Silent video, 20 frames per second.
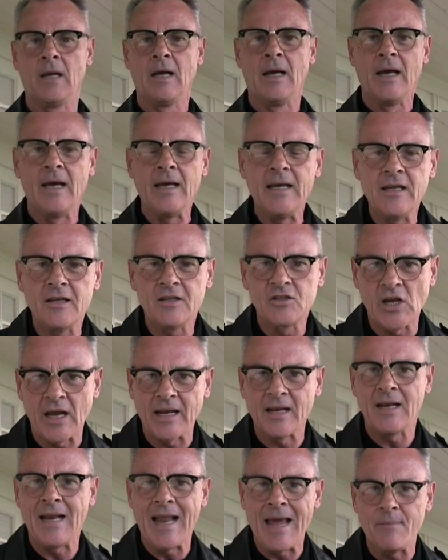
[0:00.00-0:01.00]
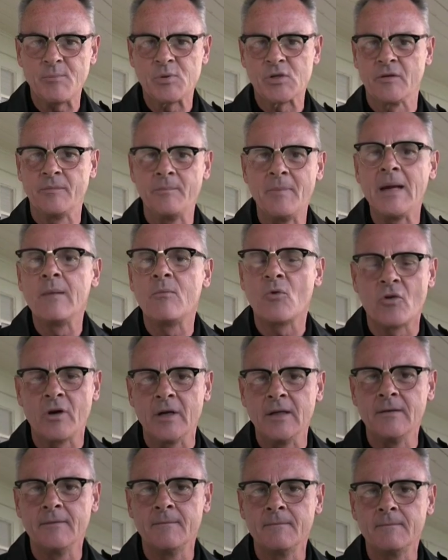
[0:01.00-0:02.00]
He has had a lapse of
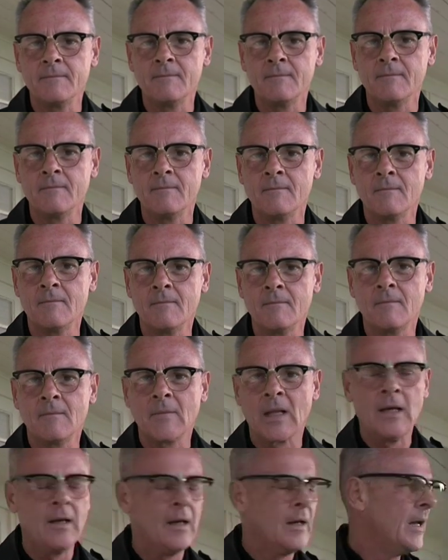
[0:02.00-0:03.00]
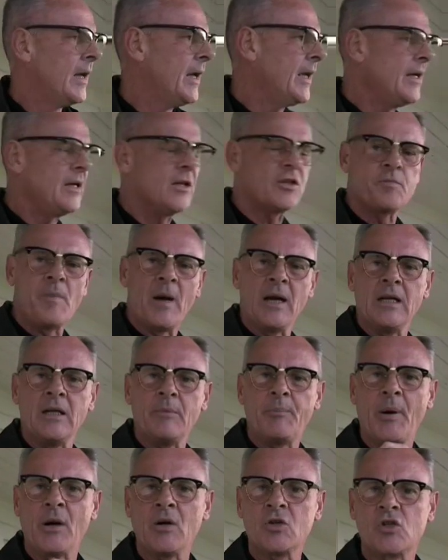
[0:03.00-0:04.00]
memory. He has made
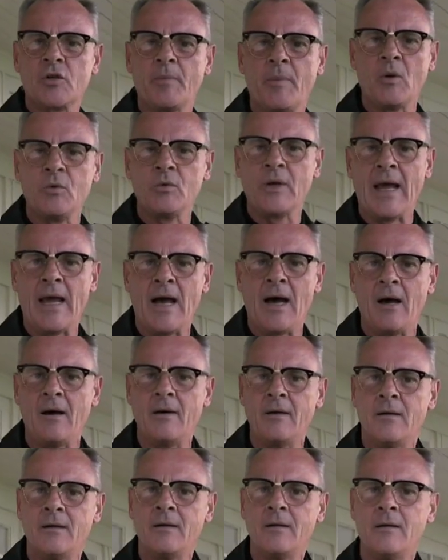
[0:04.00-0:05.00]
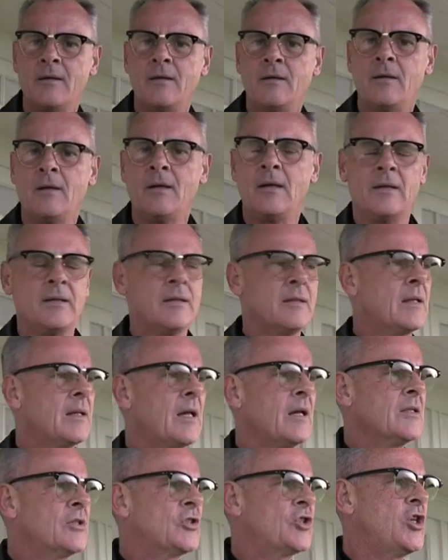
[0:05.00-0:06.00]
it possible now
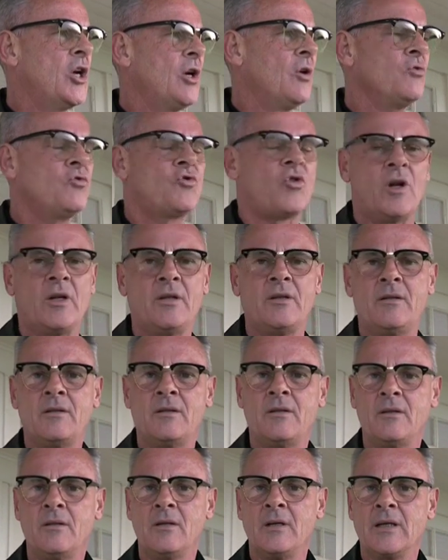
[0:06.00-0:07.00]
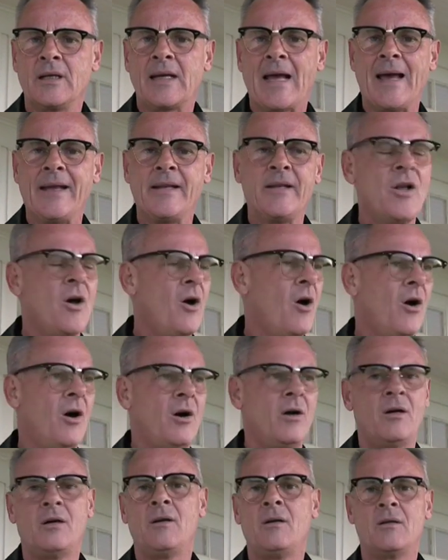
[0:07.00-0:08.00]
that children cannot
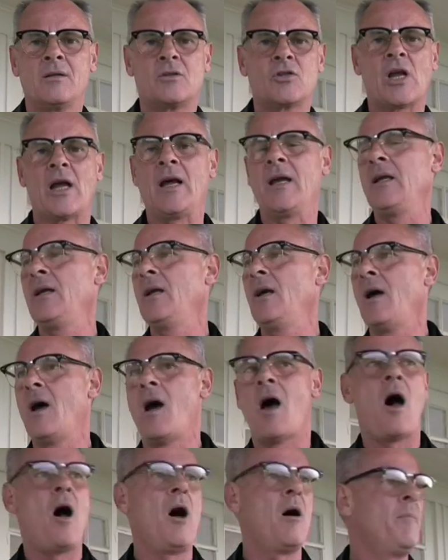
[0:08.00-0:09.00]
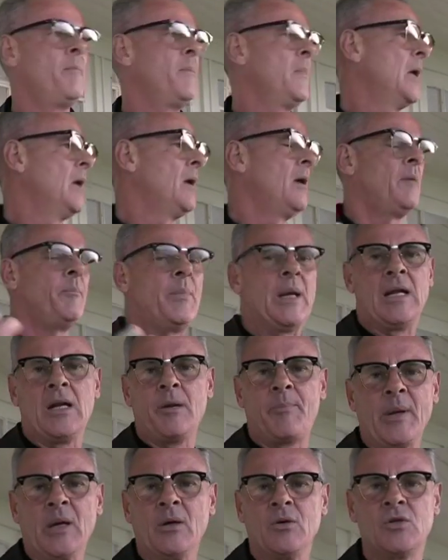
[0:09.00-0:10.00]
say, I'm being
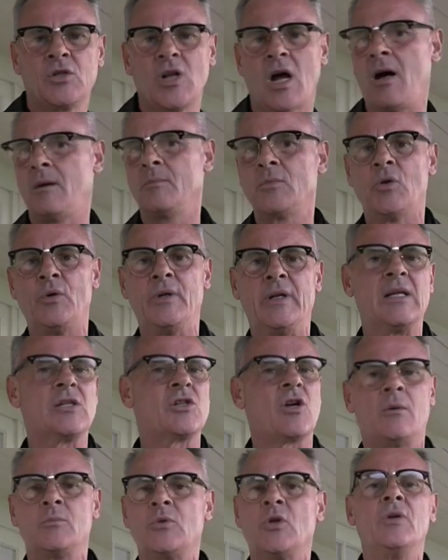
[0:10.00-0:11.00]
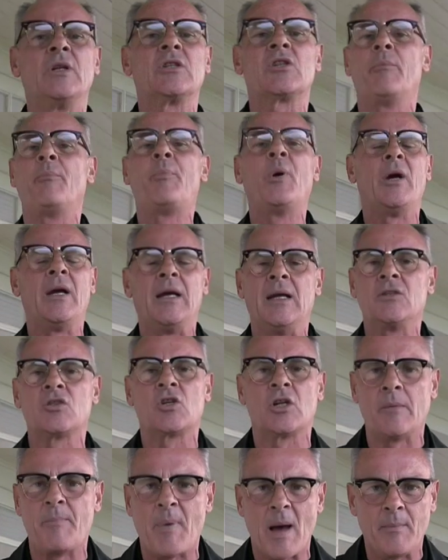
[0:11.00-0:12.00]
abused, I'm doing this, and put it into
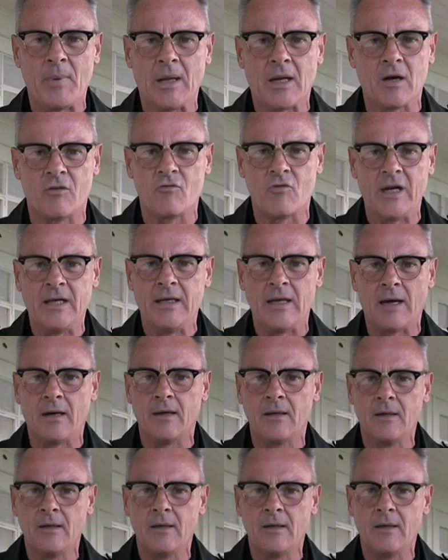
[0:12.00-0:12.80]
the public arena.